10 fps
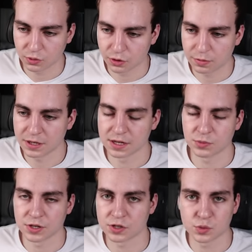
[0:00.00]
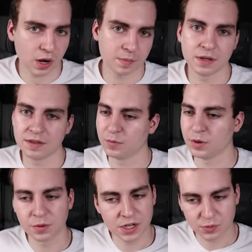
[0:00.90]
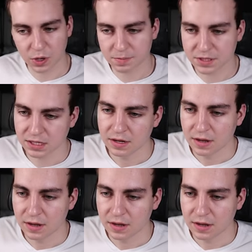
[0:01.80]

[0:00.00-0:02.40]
order because we just swapped it, then we reswapped it.